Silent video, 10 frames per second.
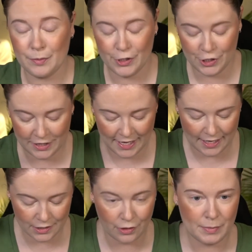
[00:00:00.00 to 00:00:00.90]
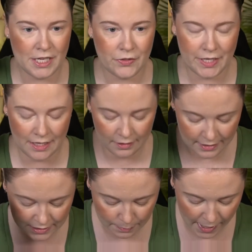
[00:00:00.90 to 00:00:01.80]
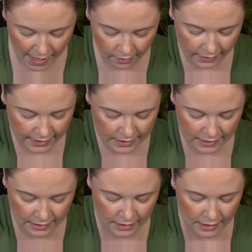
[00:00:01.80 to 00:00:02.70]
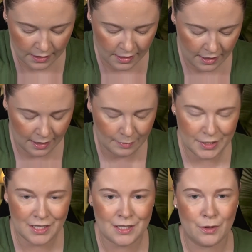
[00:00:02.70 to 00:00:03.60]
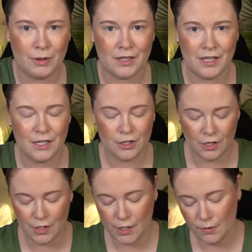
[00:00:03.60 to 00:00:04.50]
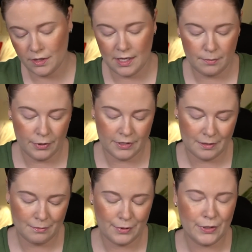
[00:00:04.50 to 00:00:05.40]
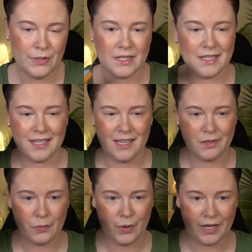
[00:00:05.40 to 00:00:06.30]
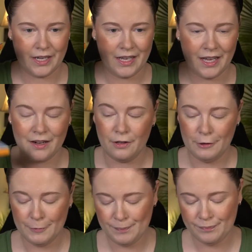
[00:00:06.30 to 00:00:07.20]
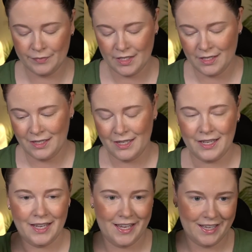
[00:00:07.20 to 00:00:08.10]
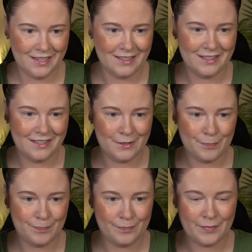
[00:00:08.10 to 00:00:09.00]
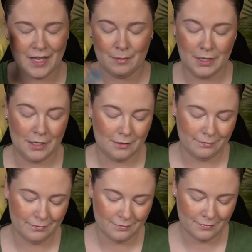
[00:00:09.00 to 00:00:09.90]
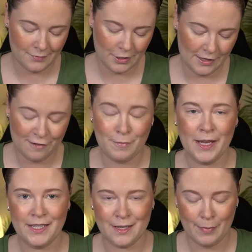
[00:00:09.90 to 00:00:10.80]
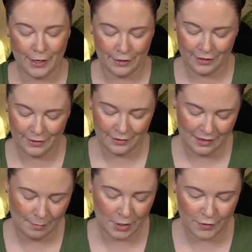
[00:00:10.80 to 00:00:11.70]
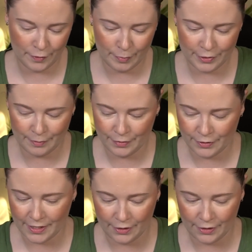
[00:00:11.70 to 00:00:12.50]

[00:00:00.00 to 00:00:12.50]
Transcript: appreciate that. So I'll be using this palette, uh, but just to quickly show you the Puss in Boots, it says Wanna Cuddle, and I mean, could they have picked a better image for Puss in Boots? I